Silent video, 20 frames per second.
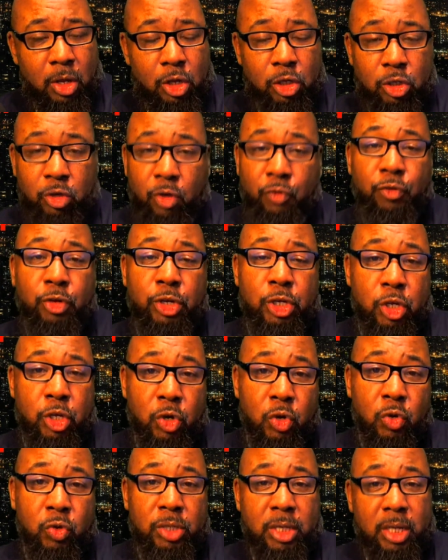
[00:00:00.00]
So for
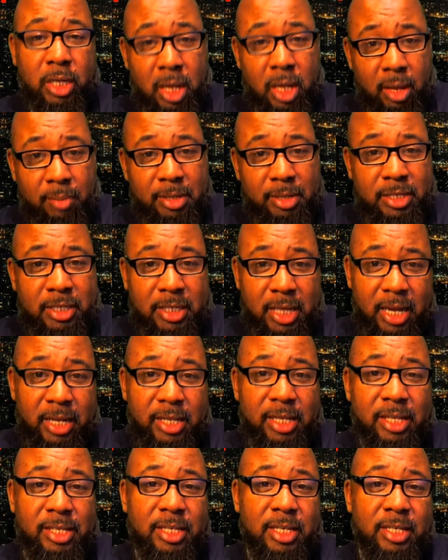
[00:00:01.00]
you to come and say
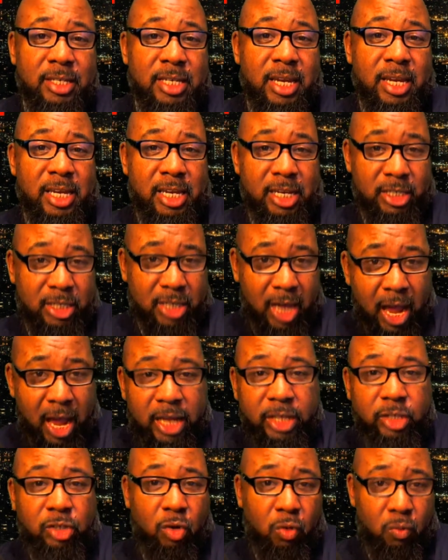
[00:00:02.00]
this is an
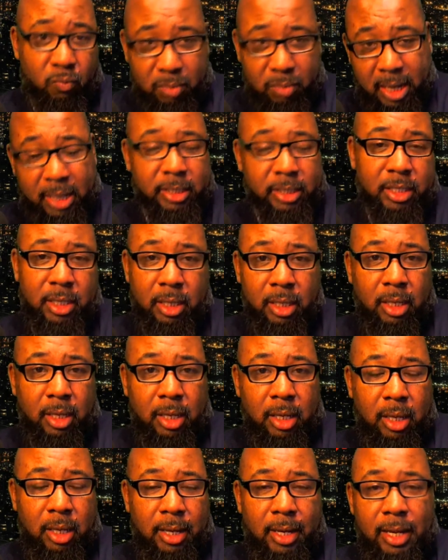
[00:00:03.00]
entitlement,
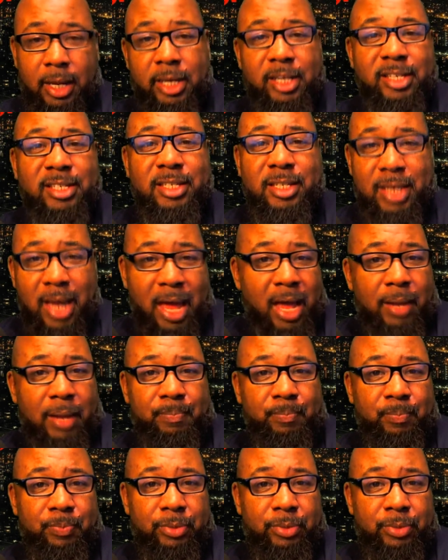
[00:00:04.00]
it is not.